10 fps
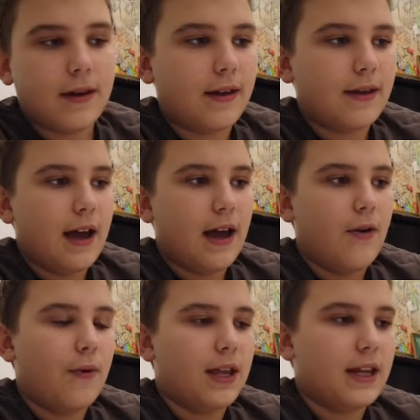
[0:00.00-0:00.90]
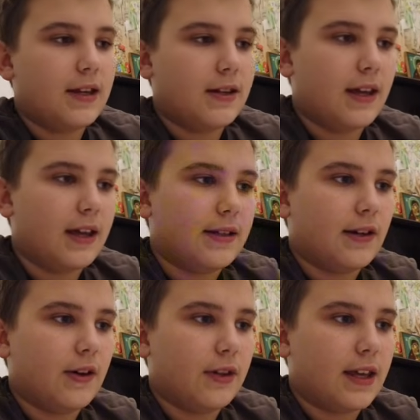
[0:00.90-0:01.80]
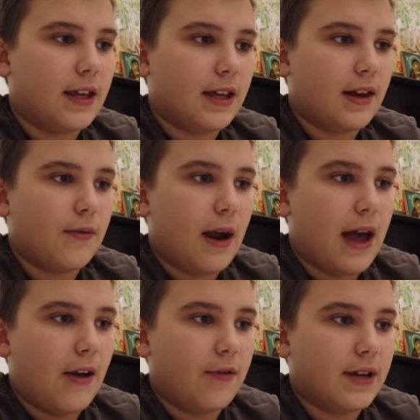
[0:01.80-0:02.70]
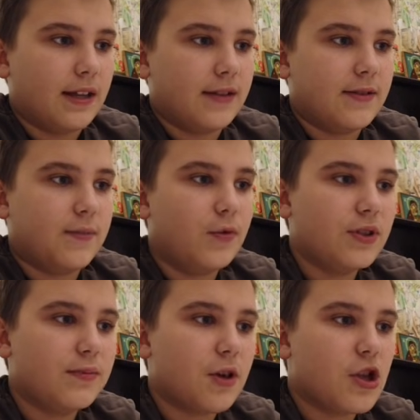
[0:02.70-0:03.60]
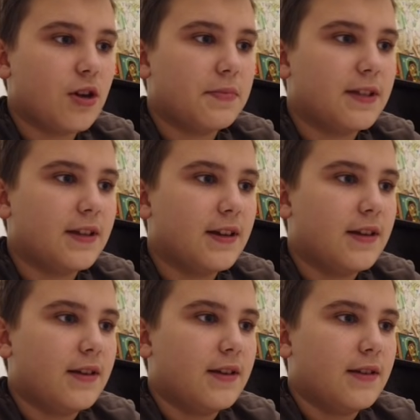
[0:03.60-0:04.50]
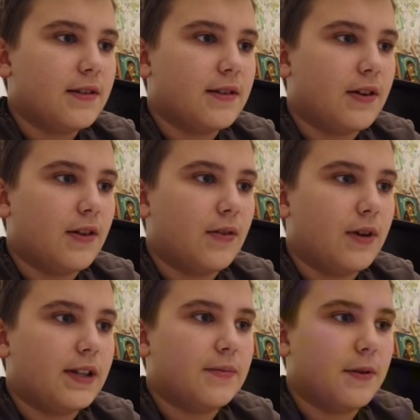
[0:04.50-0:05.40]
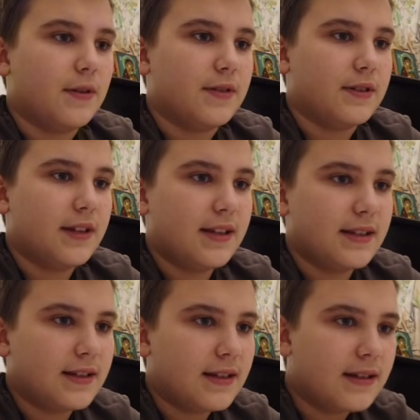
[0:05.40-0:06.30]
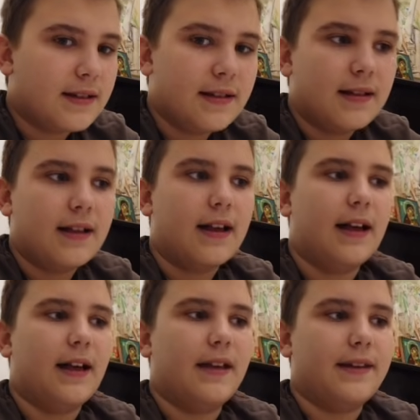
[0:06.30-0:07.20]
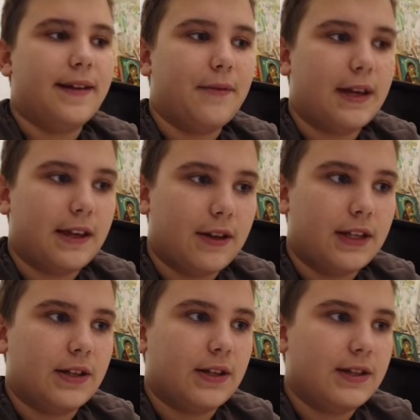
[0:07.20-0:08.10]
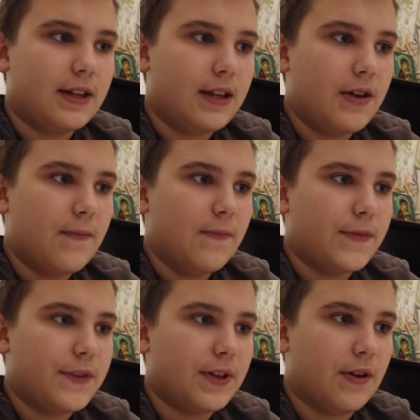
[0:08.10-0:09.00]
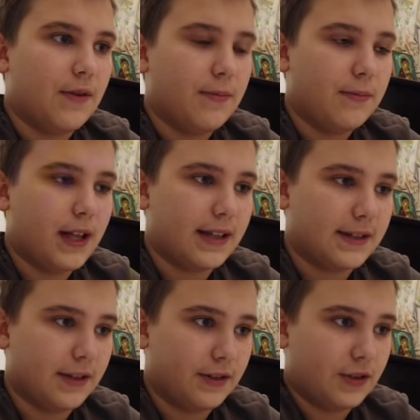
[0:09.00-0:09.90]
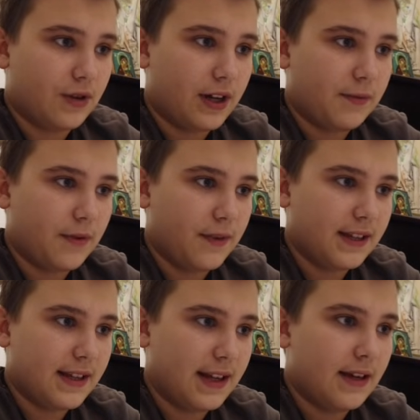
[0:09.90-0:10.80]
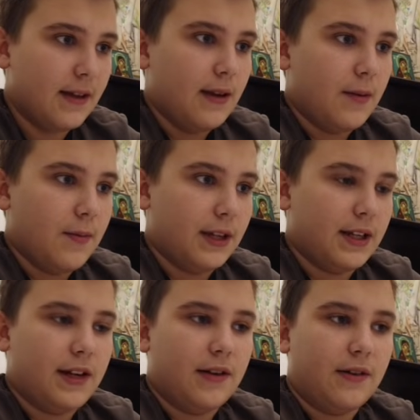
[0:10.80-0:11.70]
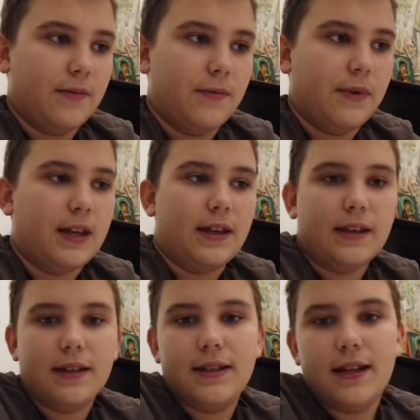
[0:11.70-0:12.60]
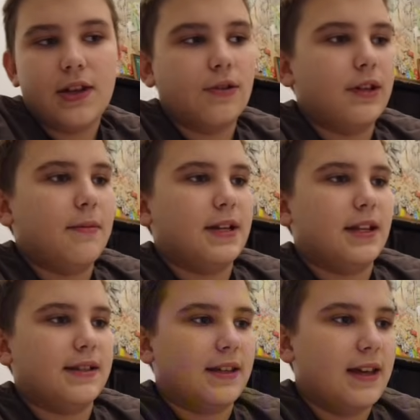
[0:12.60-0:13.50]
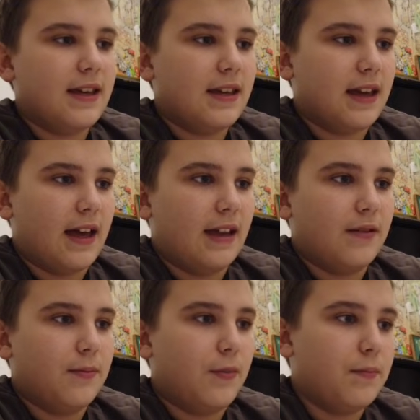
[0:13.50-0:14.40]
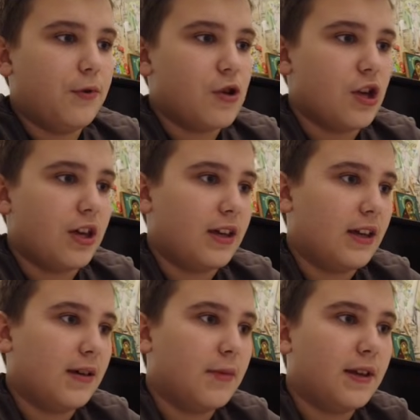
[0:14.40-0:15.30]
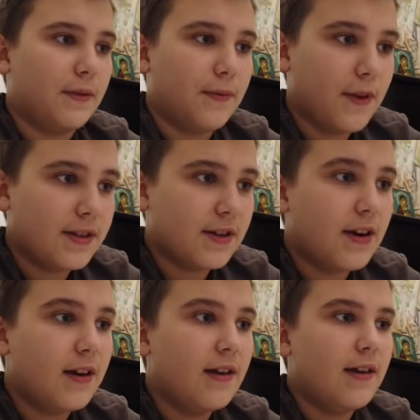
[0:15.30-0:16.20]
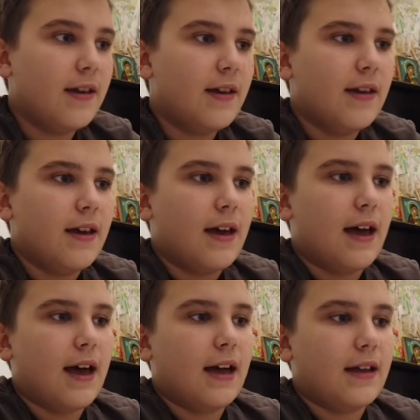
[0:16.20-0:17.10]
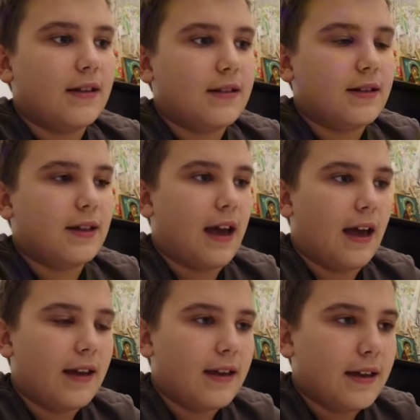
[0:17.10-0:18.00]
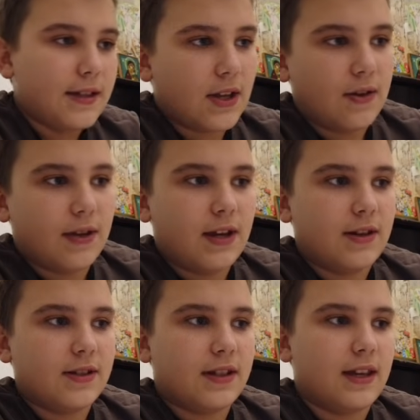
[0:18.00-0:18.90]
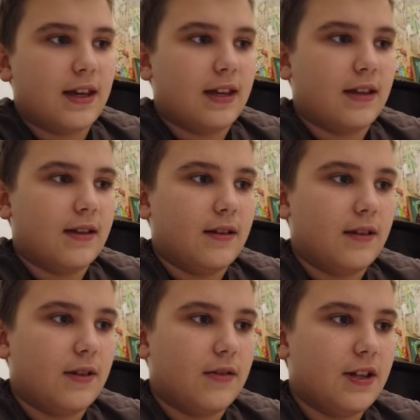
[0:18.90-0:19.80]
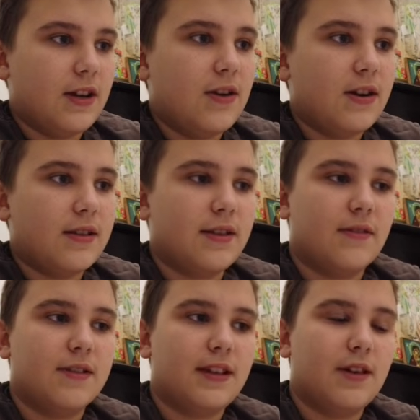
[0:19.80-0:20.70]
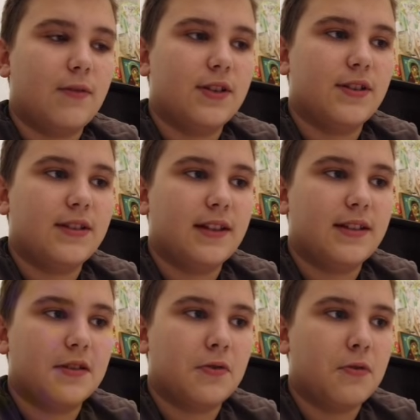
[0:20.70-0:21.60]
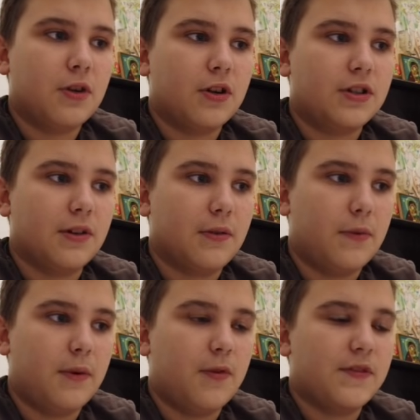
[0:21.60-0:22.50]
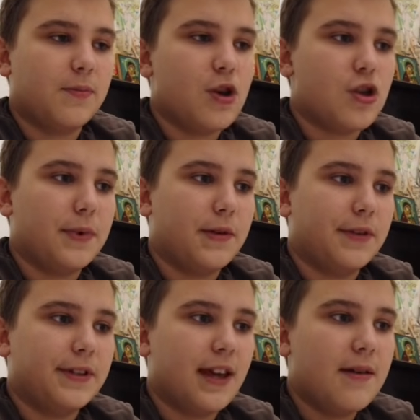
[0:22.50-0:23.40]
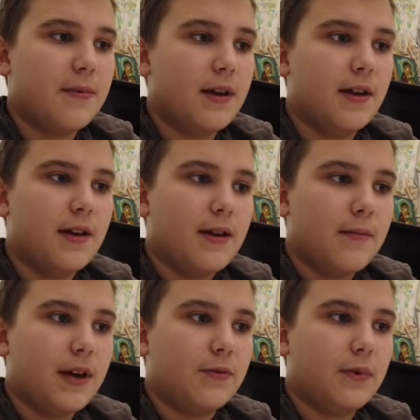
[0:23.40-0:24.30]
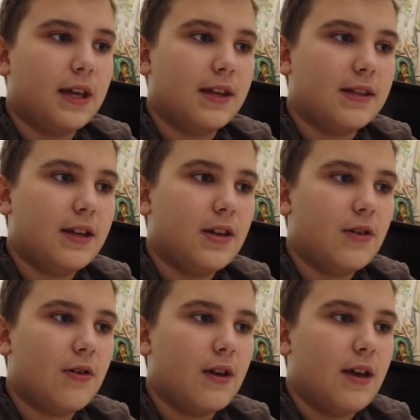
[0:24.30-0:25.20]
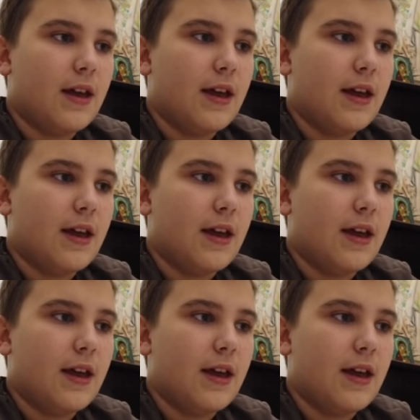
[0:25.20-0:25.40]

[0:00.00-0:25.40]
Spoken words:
Now we need to get our king around and support the bishops. So I suppose this. And here we're going to continue. So black is going to try and prevent that. But here we continue limiting the king and pushing him even further. And yeah, so here the king goes here. So the king wants to stick to the corner. So if we move the bishop, he would escape. But we continue